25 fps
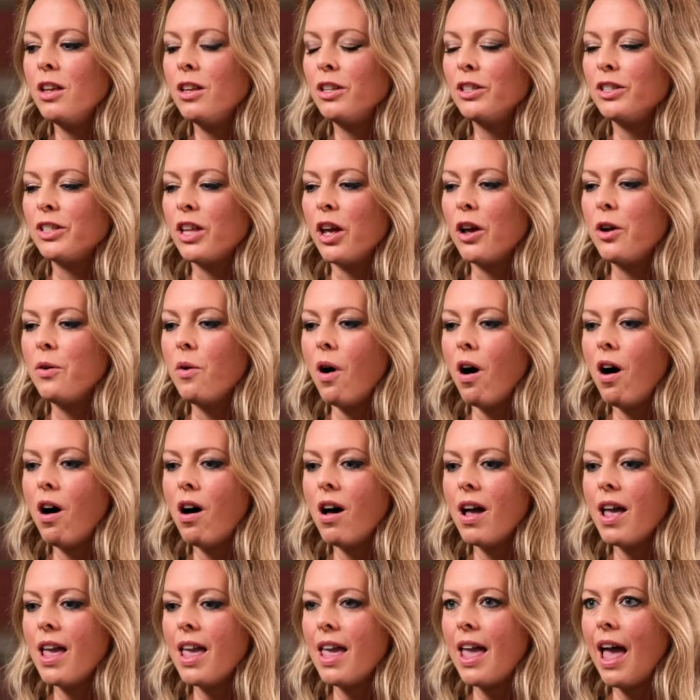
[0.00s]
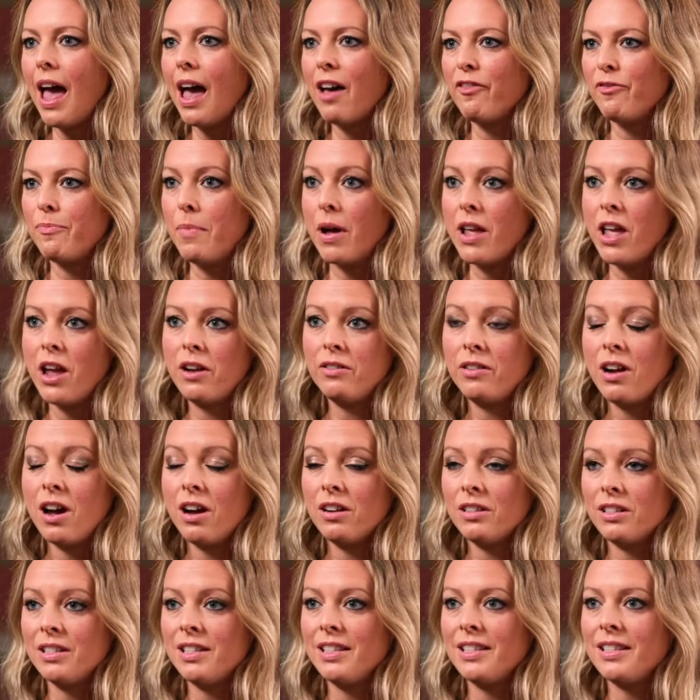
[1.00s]
So I have my own
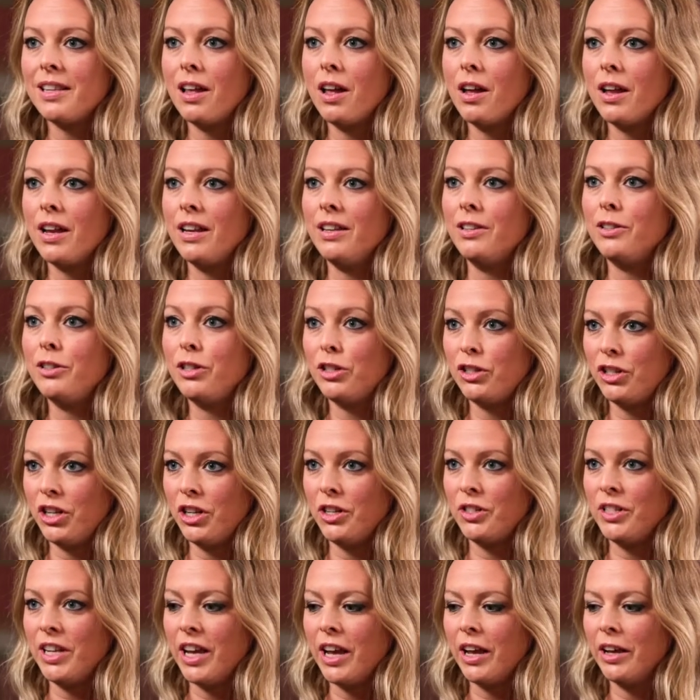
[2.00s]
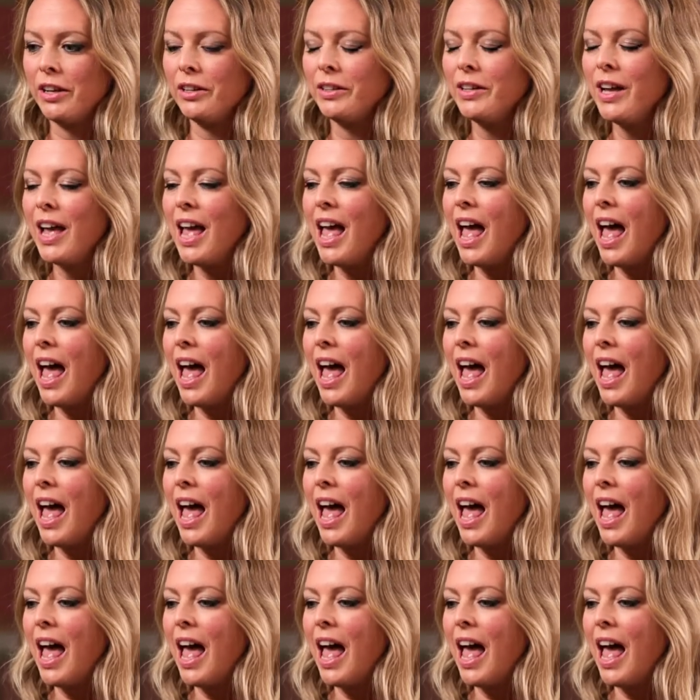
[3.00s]
garden design studio